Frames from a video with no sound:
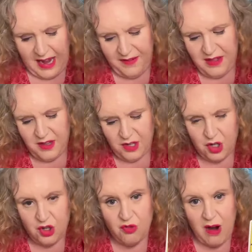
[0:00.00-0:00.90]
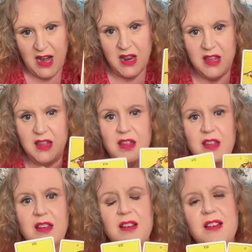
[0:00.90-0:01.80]
Having the strength
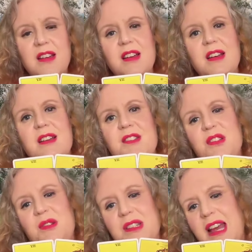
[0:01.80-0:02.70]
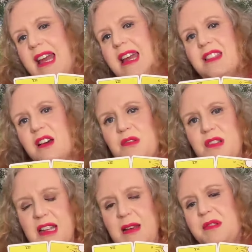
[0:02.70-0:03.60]
to take those
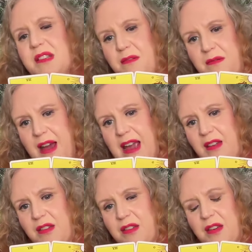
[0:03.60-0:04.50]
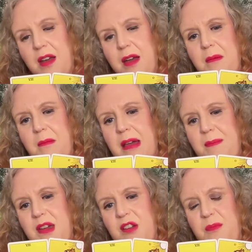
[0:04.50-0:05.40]
leaps of faith.
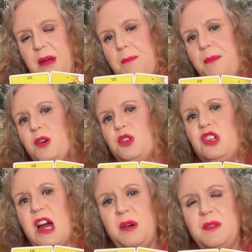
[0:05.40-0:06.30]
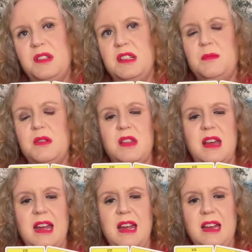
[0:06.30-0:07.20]
Maybe you've been pushed out of
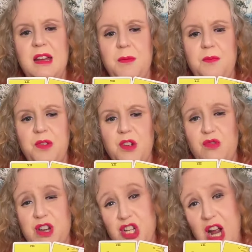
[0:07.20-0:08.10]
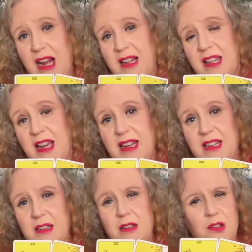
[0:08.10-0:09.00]
something,
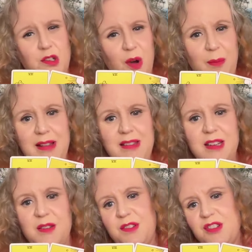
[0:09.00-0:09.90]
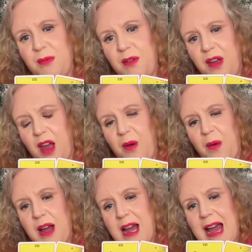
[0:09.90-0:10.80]
rejected, tormented for some of you.